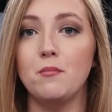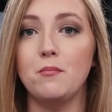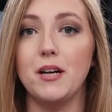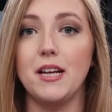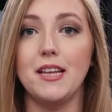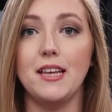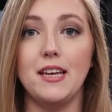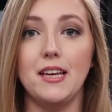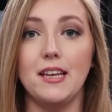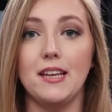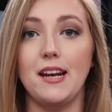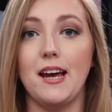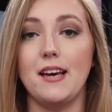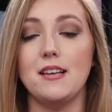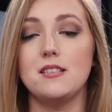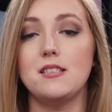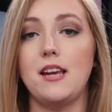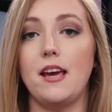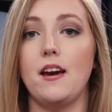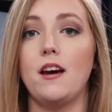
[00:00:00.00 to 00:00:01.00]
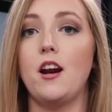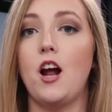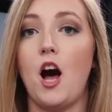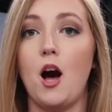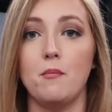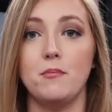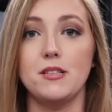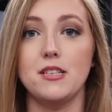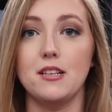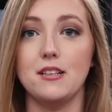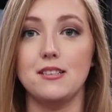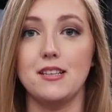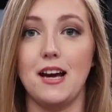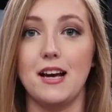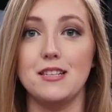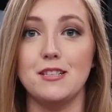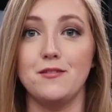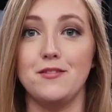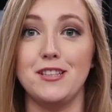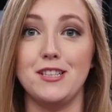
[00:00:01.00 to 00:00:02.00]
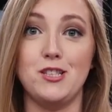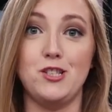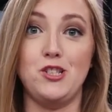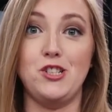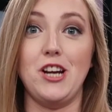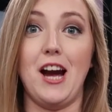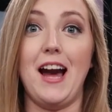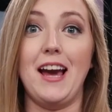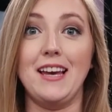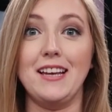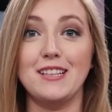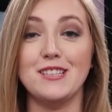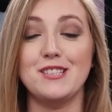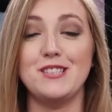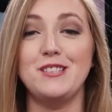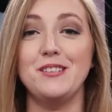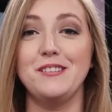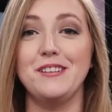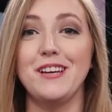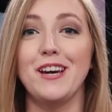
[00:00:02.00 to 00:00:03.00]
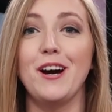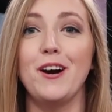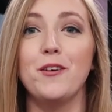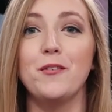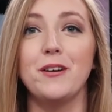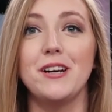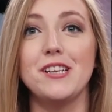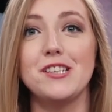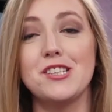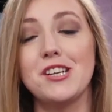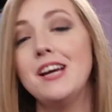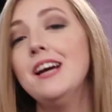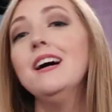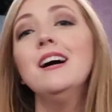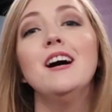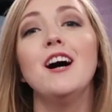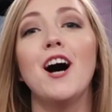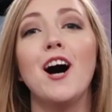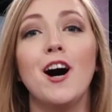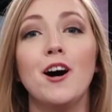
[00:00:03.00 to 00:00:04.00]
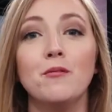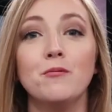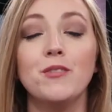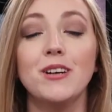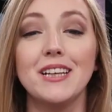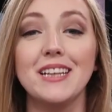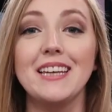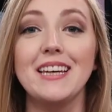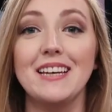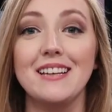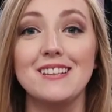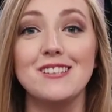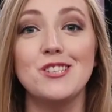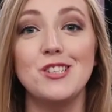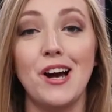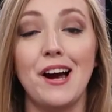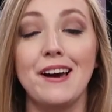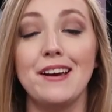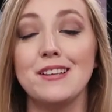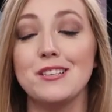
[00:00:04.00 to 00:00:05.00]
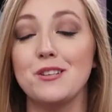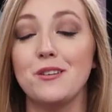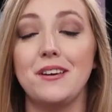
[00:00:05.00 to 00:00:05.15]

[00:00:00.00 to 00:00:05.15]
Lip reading: but he and I stay on opposite sides of this giant studio, which really is giant.